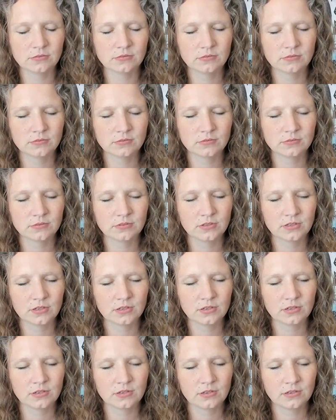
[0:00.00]

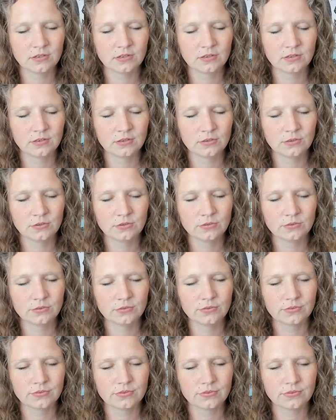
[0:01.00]

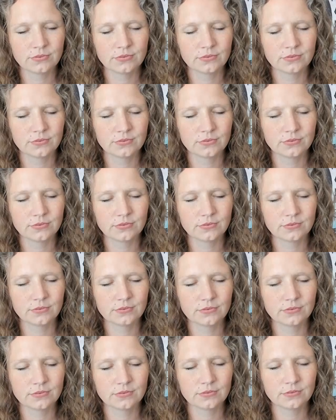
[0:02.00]

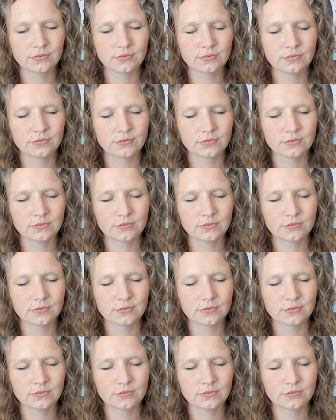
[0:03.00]
(silence)